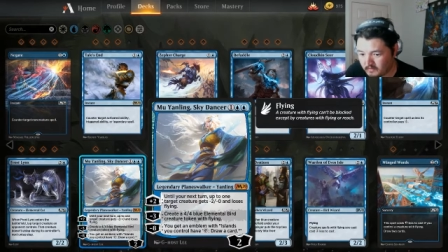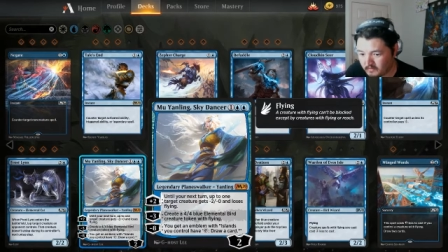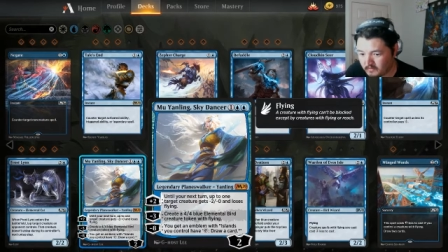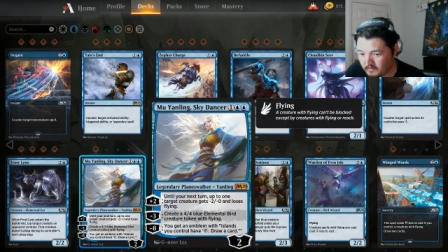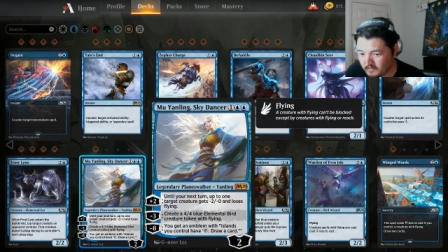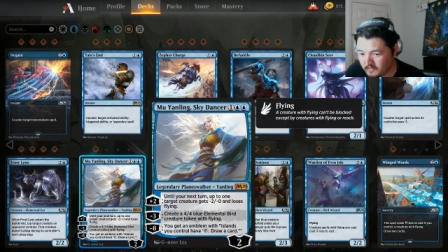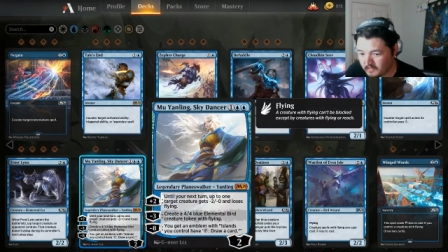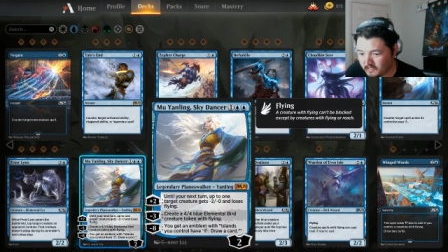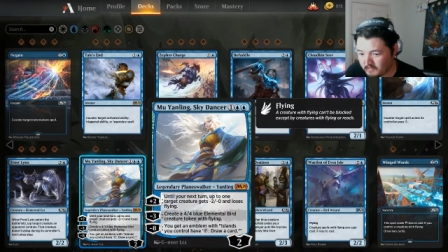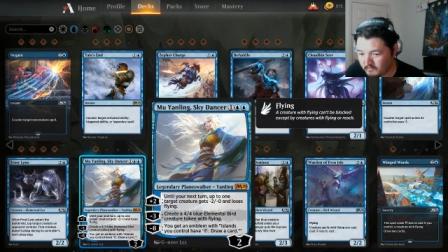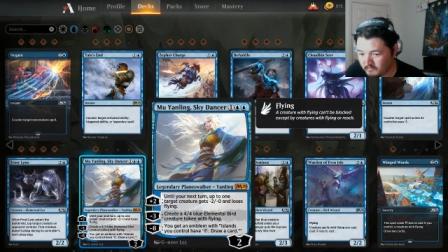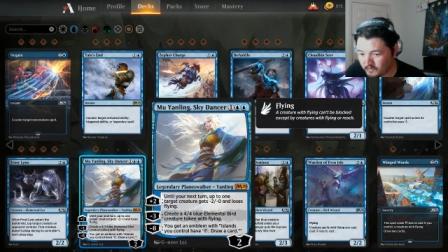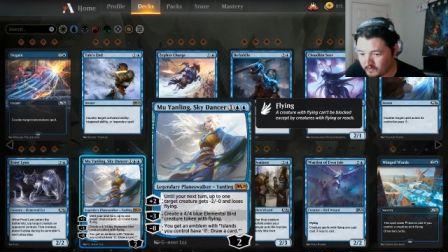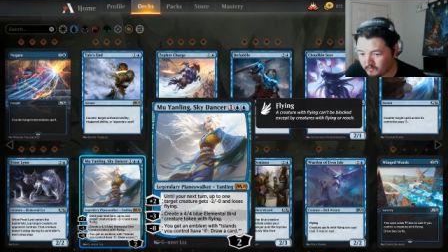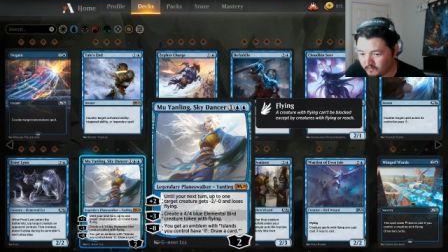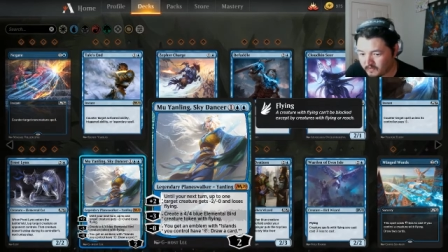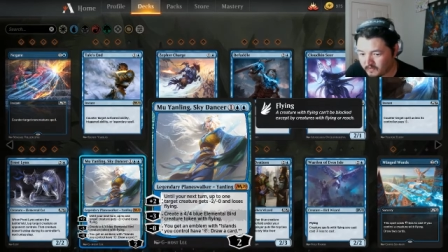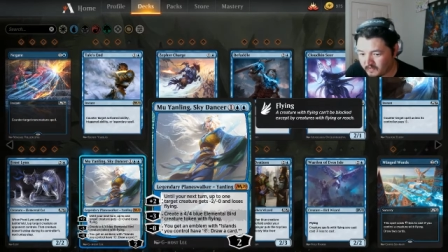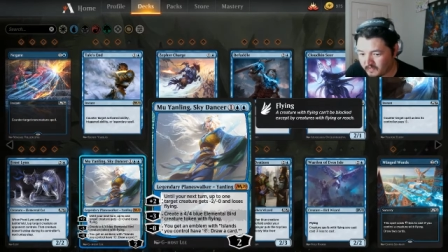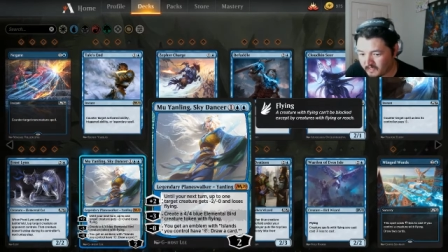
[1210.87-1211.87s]
You get an emblem
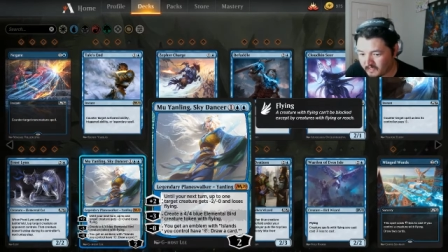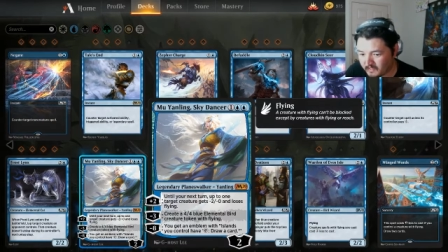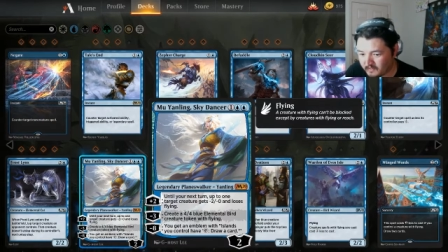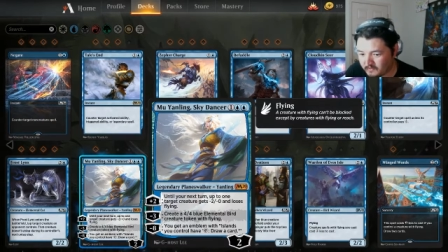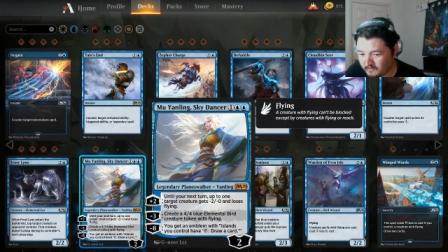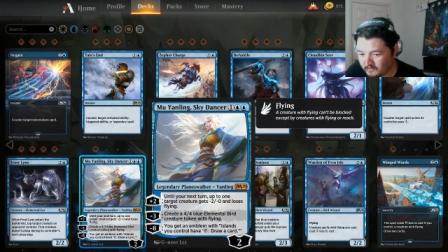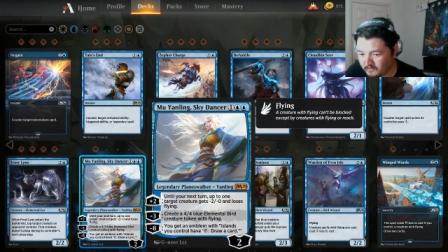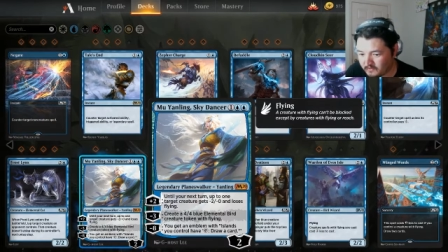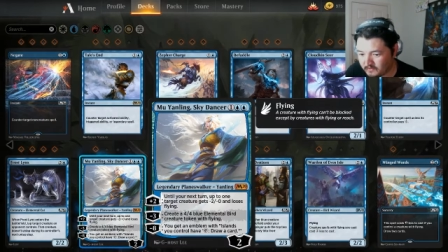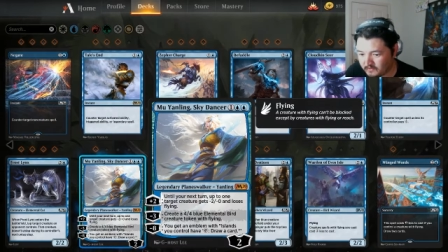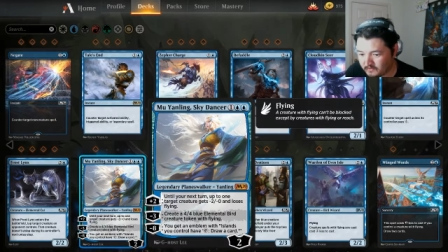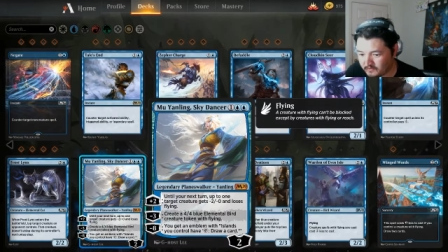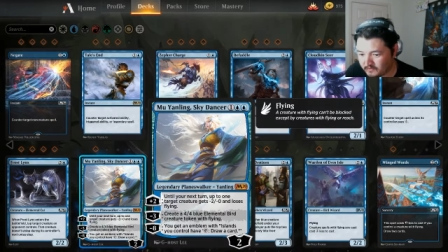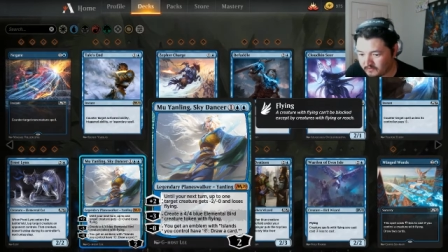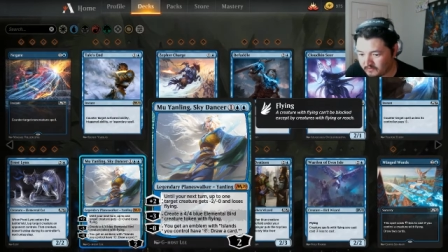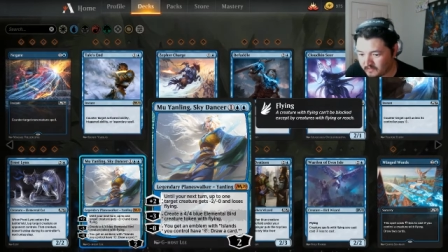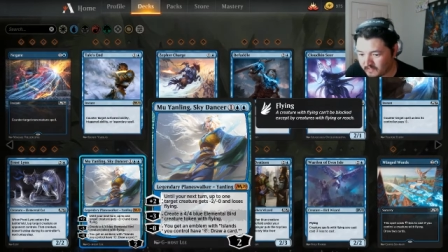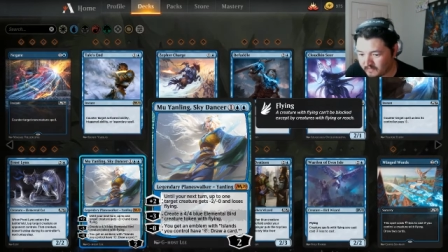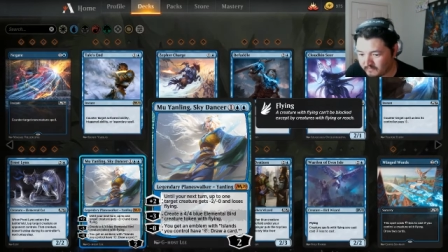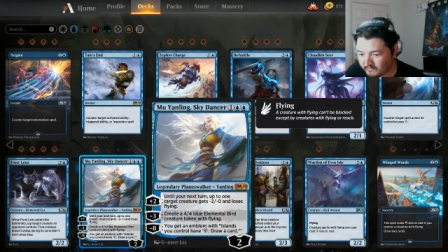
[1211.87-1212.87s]
with islands you
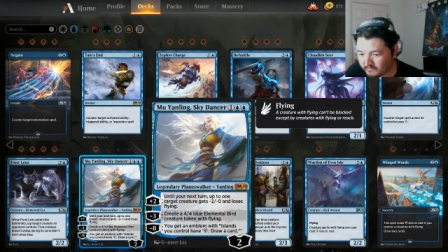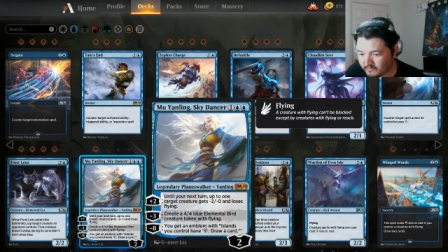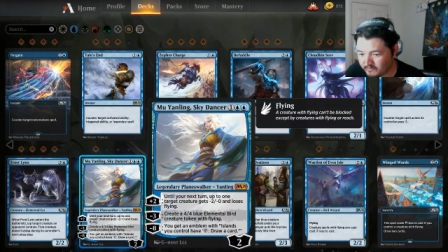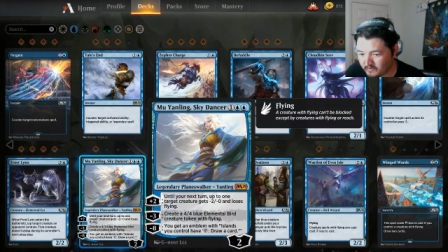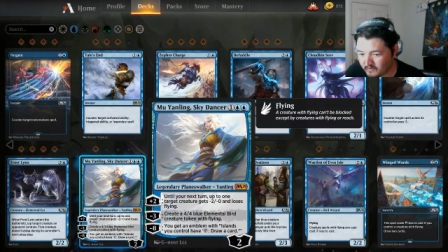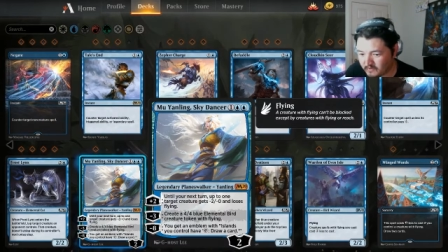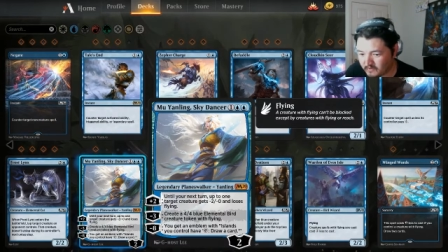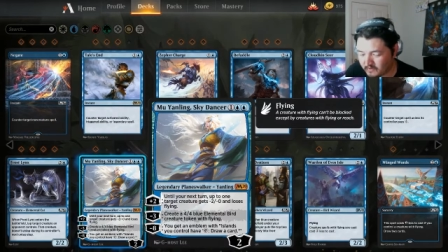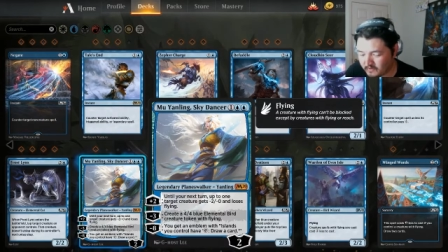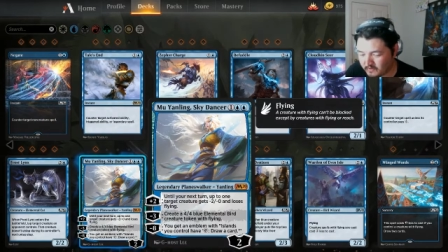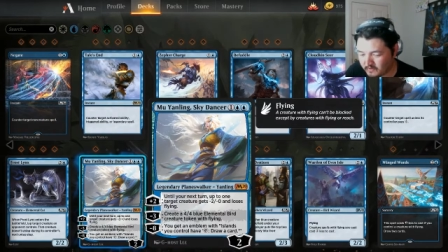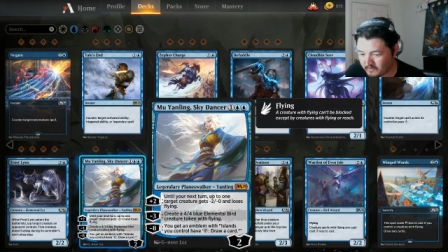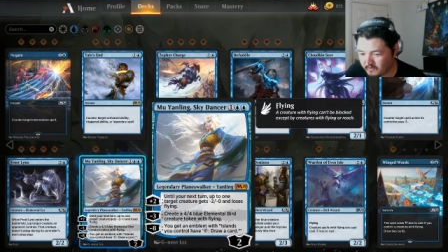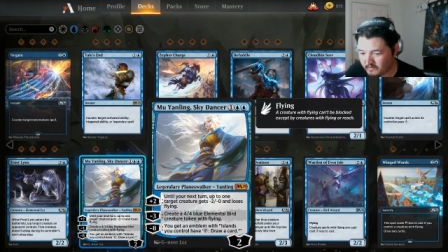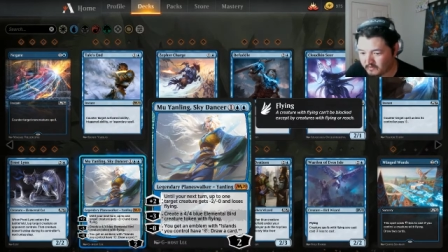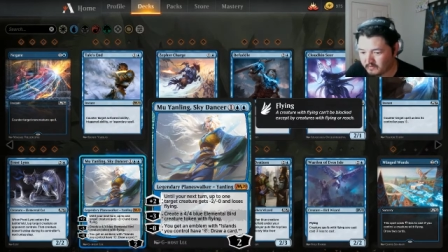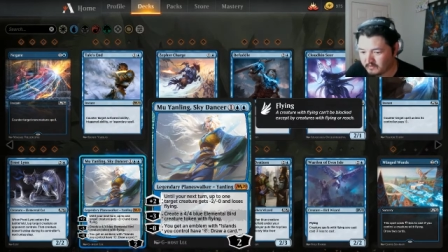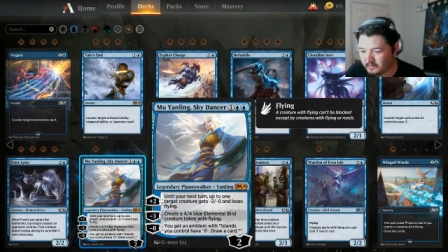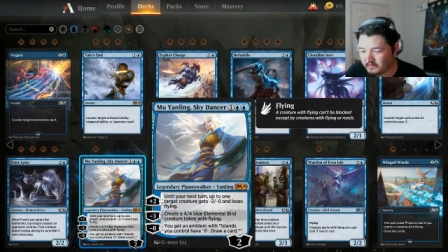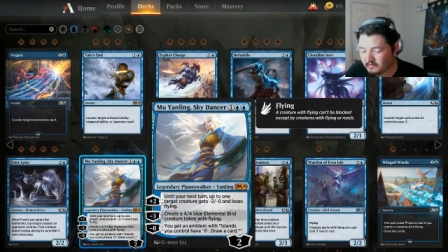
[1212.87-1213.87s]
control, have draw a
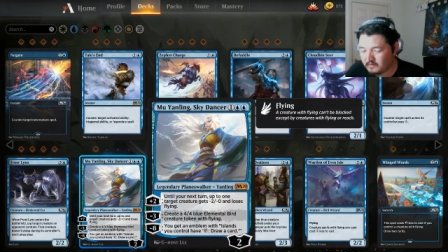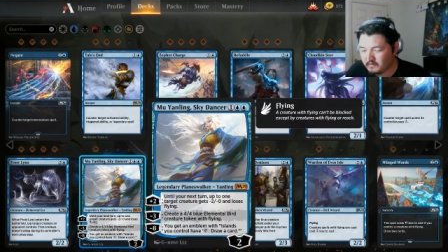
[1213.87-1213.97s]
card.